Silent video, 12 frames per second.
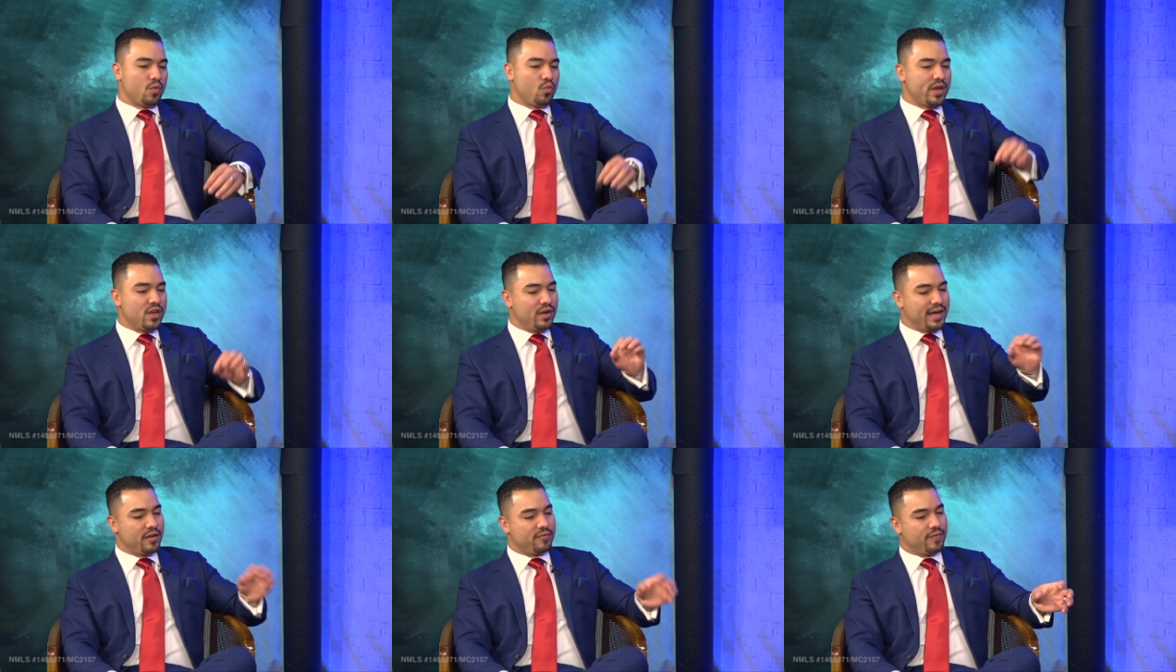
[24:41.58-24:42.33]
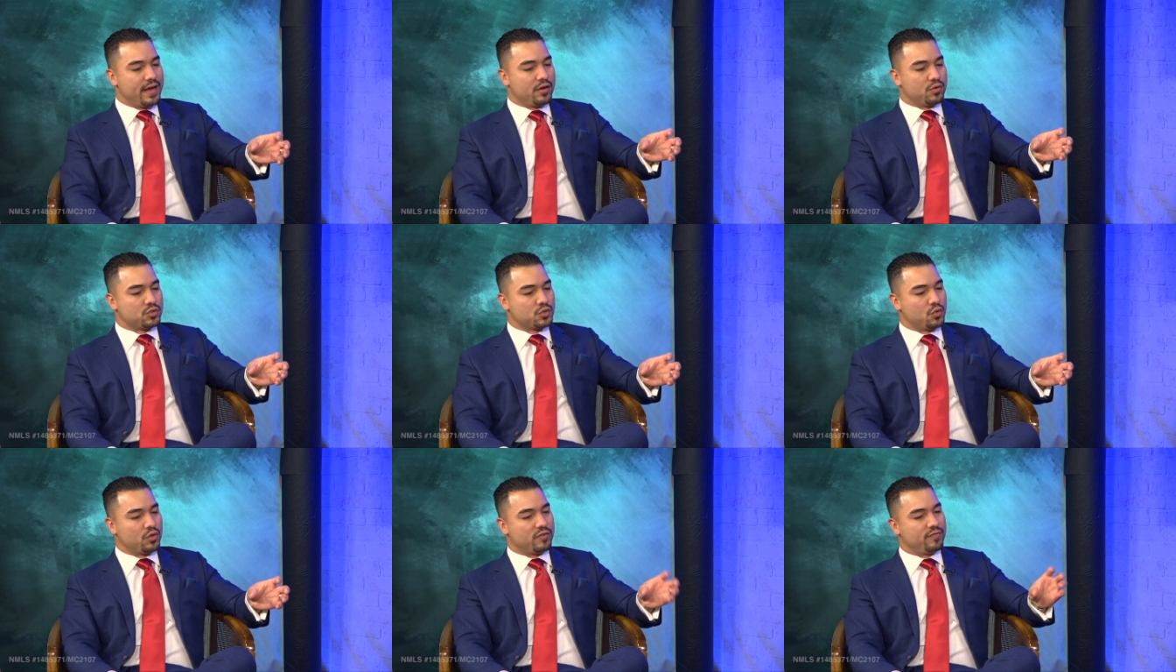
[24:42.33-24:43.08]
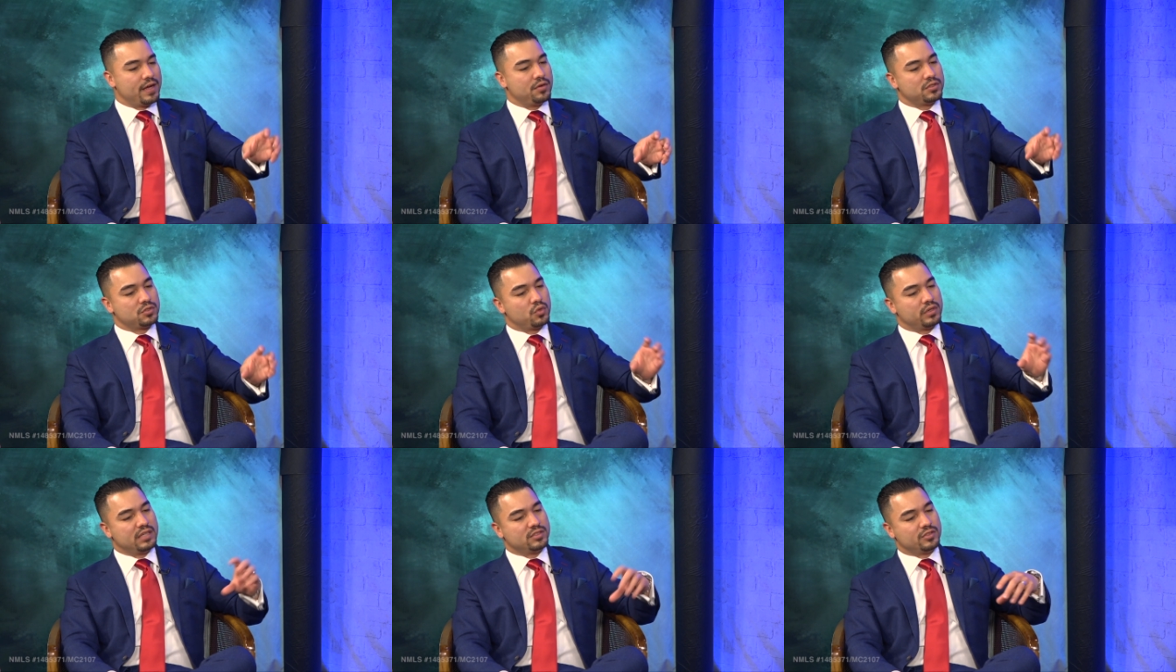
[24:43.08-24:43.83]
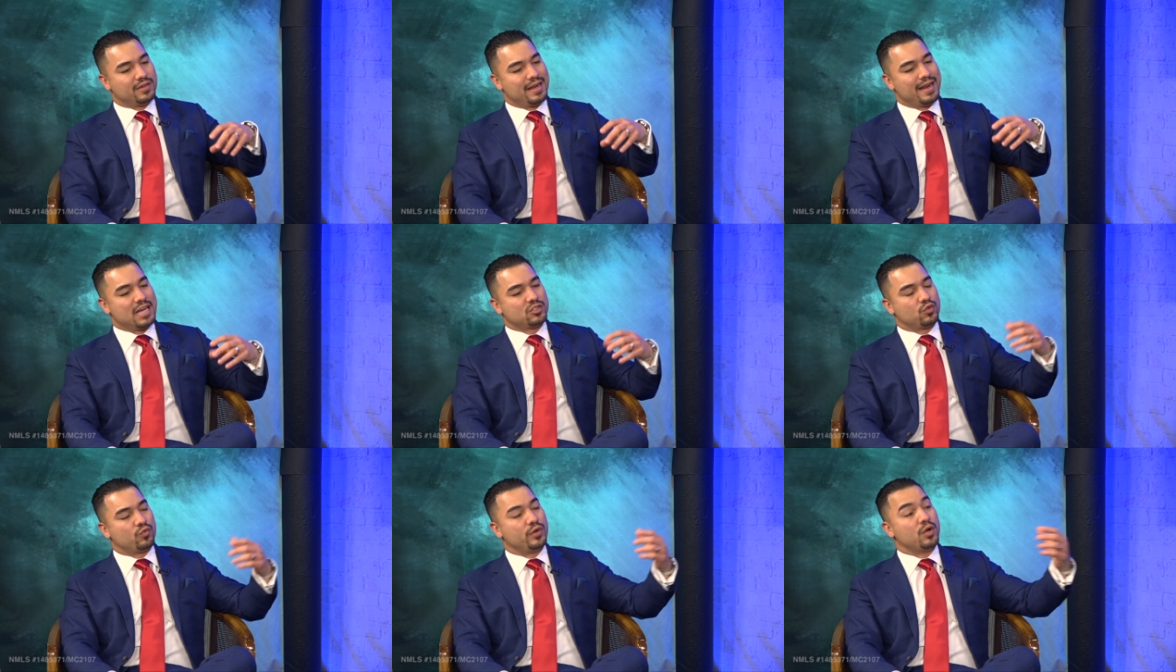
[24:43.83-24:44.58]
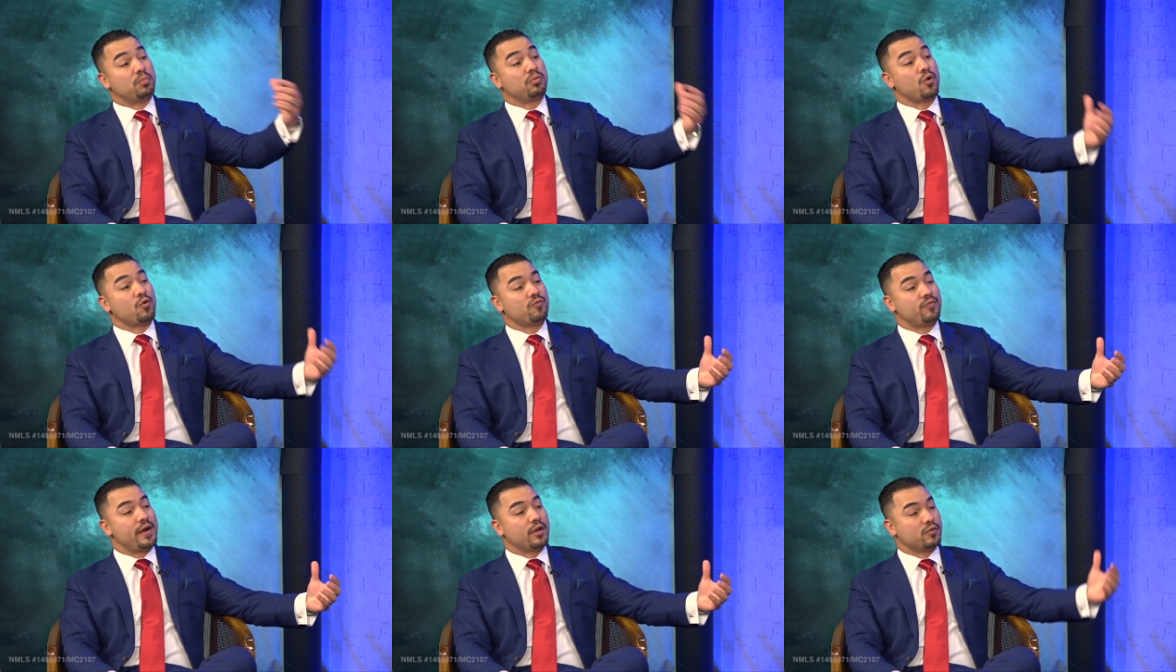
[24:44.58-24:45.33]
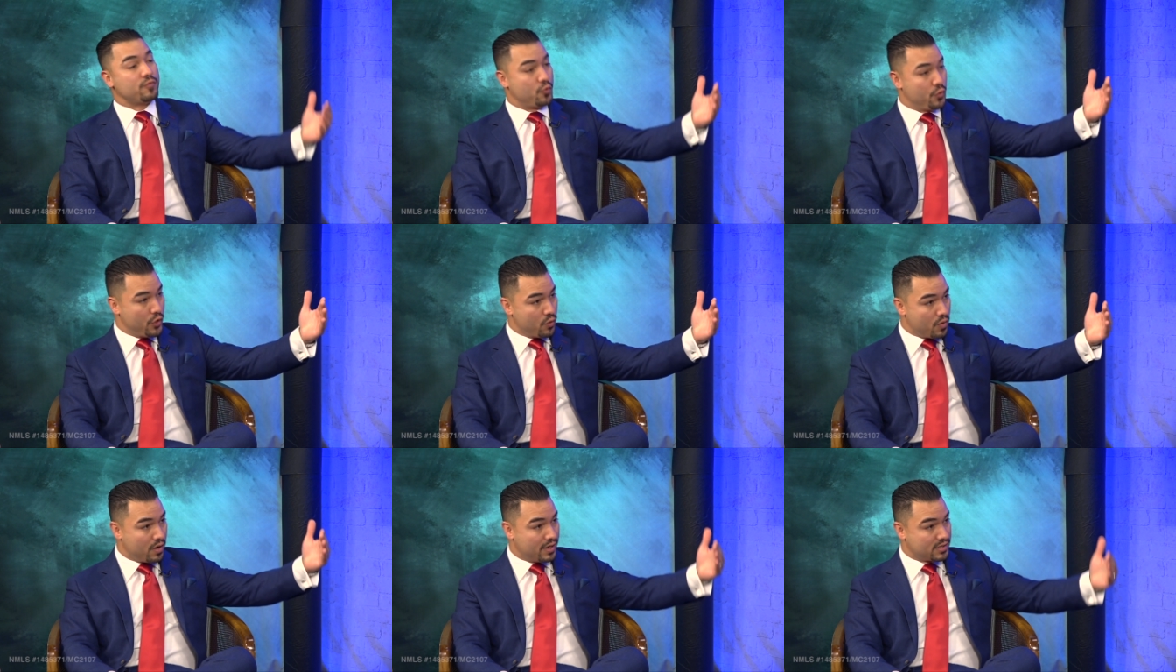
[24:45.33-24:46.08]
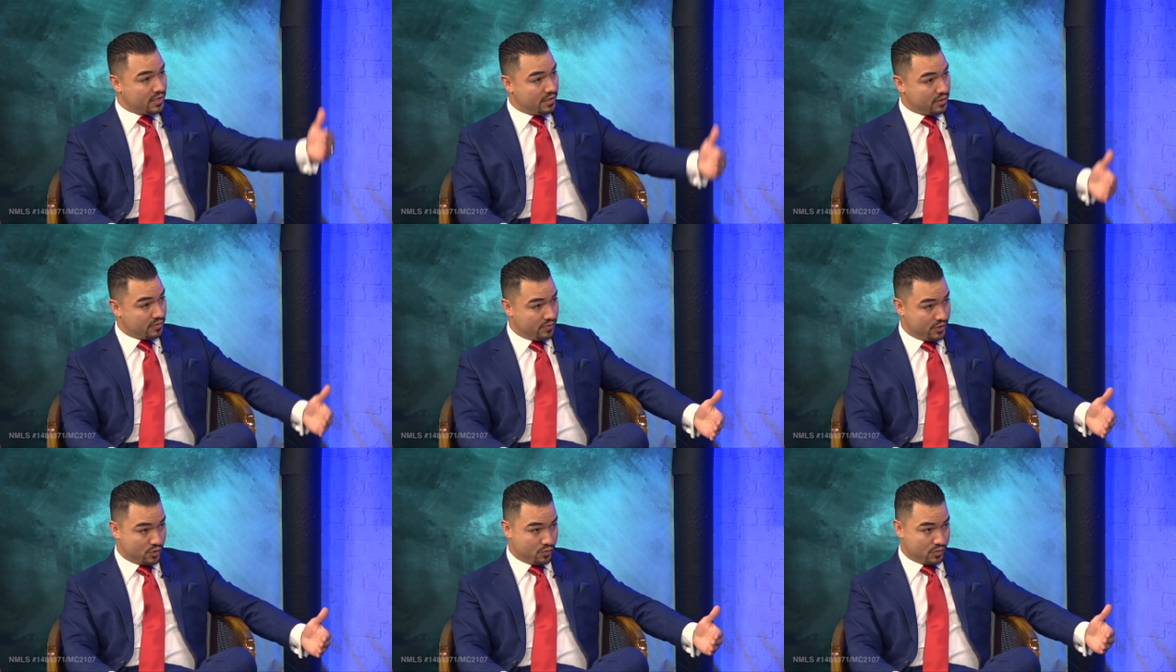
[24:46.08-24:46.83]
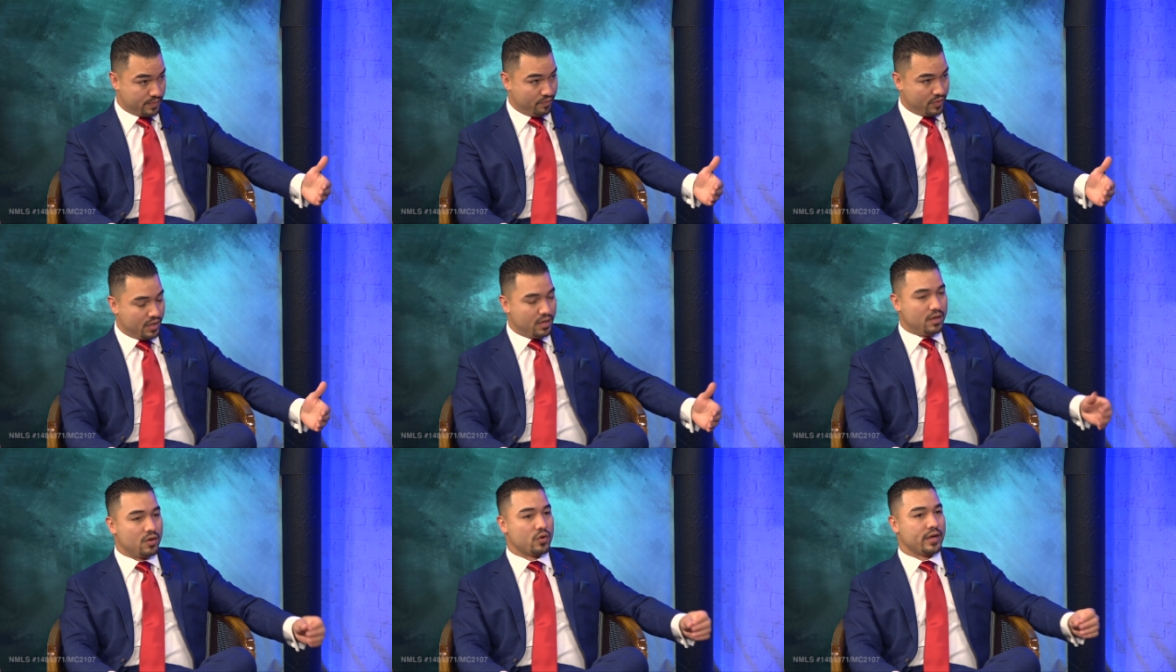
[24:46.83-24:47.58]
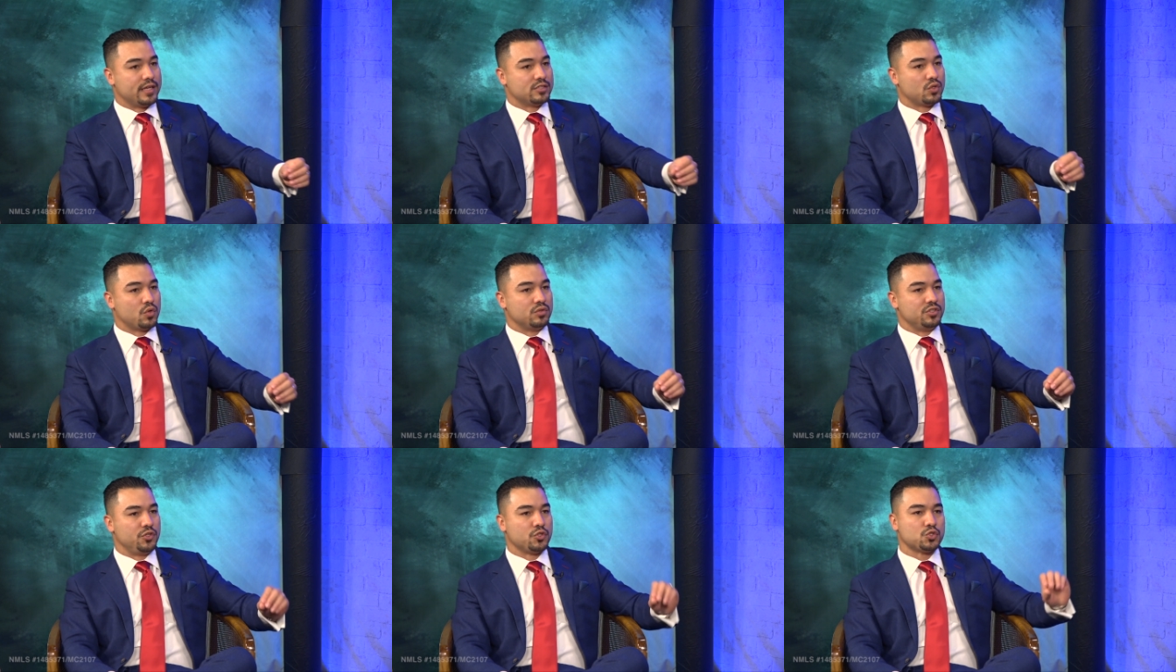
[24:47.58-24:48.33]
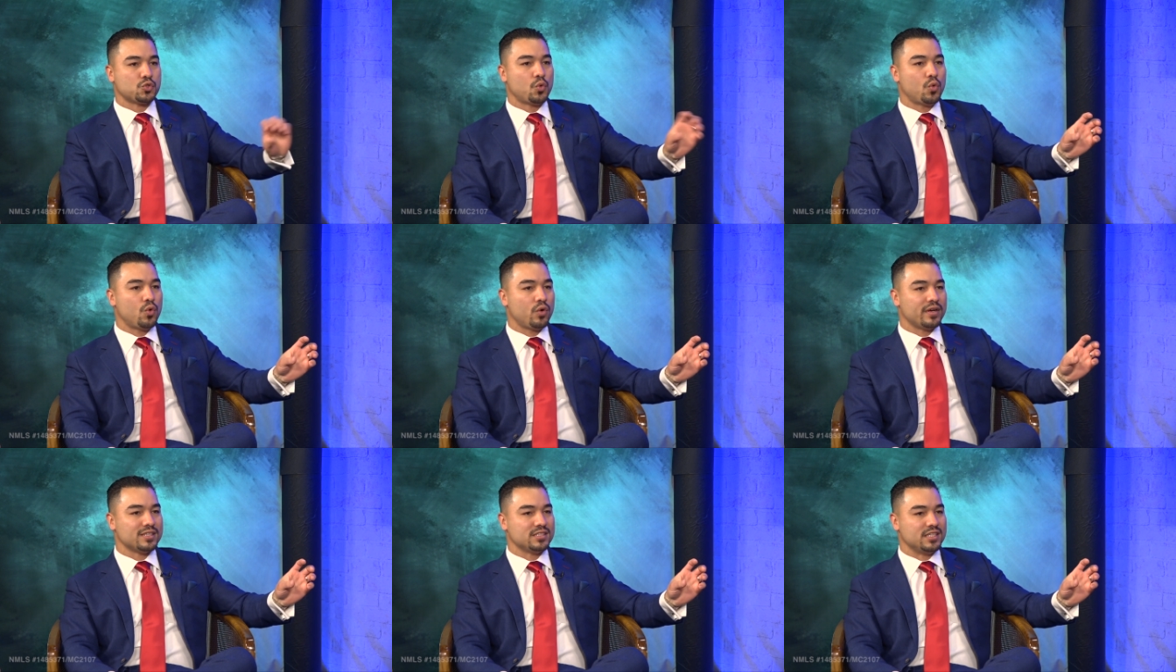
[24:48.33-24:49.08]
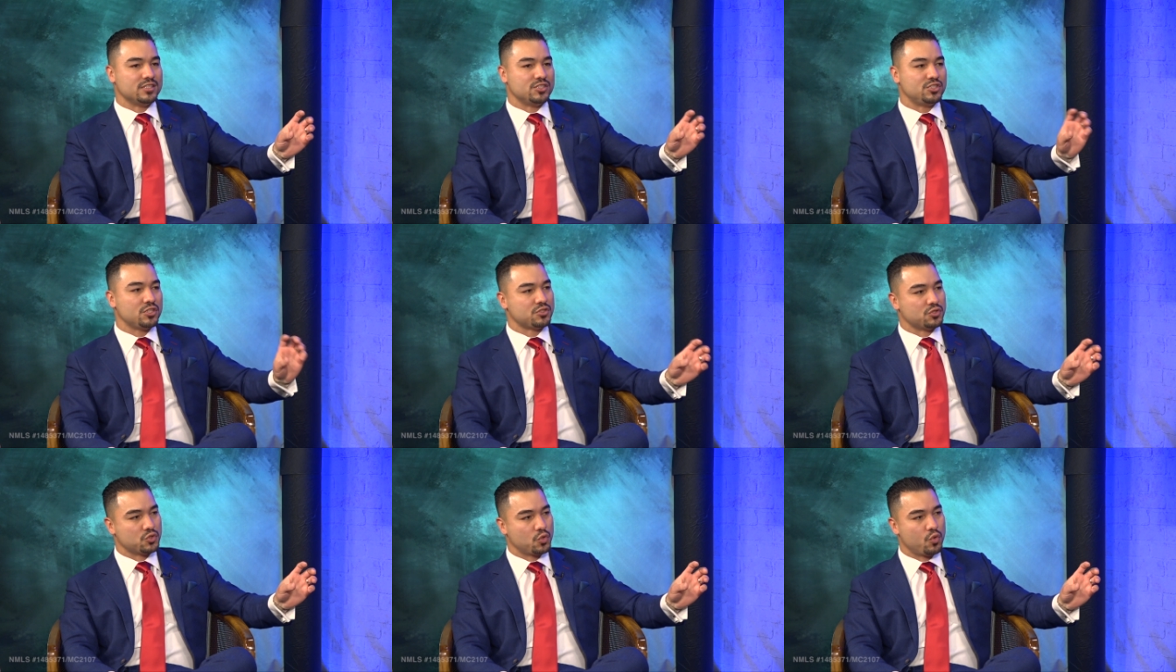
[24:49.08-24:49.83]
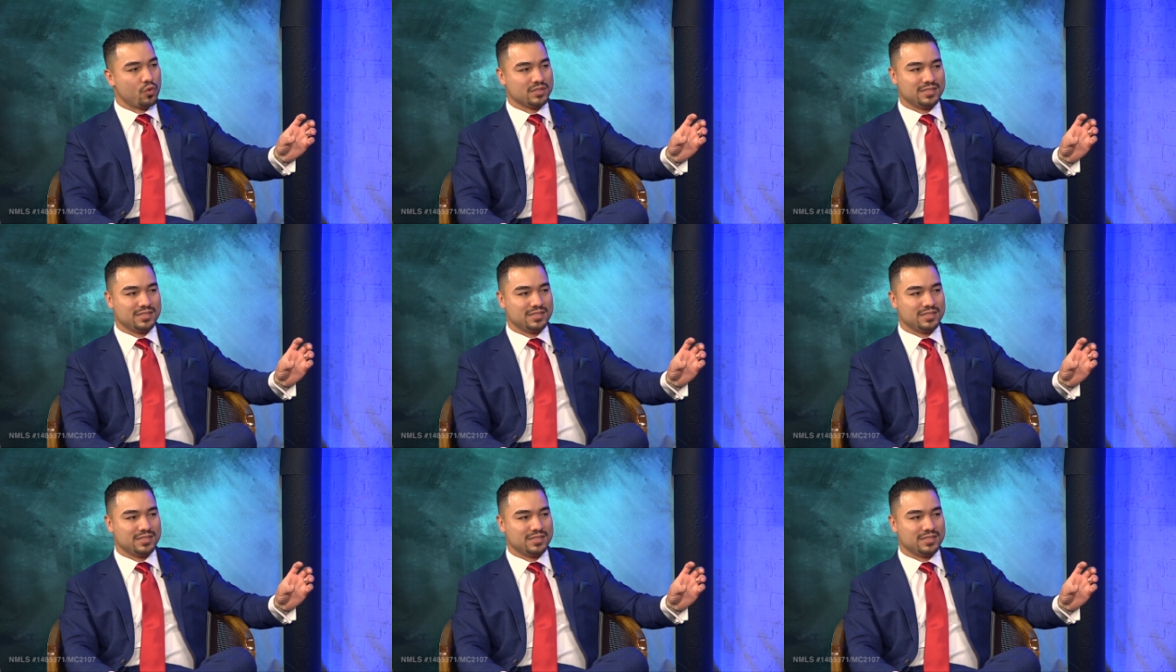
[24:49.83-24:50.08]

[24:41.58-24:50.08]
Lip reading: When you look at a FICO score, the FICO score gives you an actual real profile of who you are as an individual. Okay, so your score is just a score.